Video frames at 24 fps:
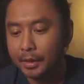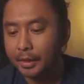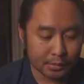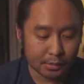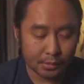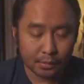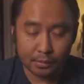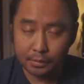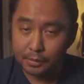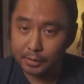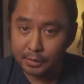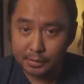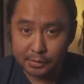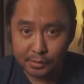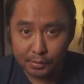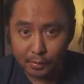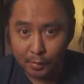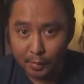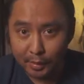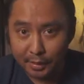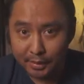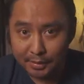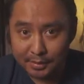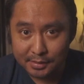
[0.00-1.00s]
So let's
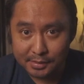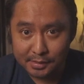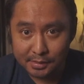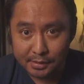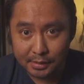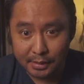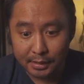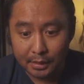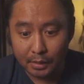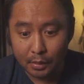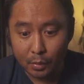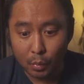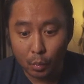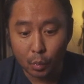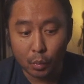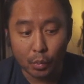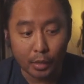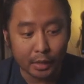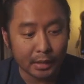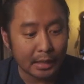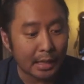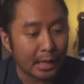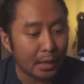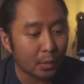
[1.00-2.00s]
go ahead and see
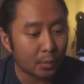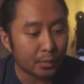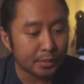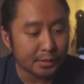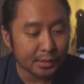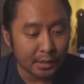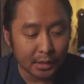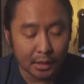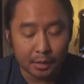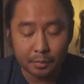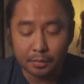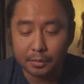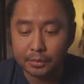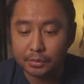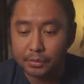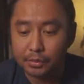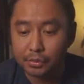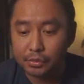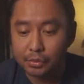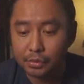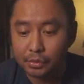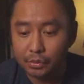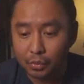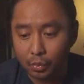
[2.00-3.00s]
what I was able
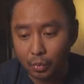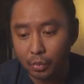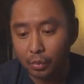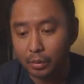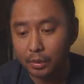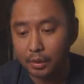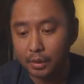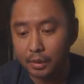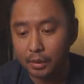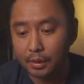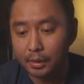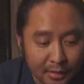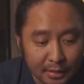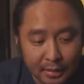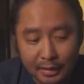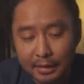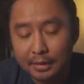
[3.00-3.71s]
to store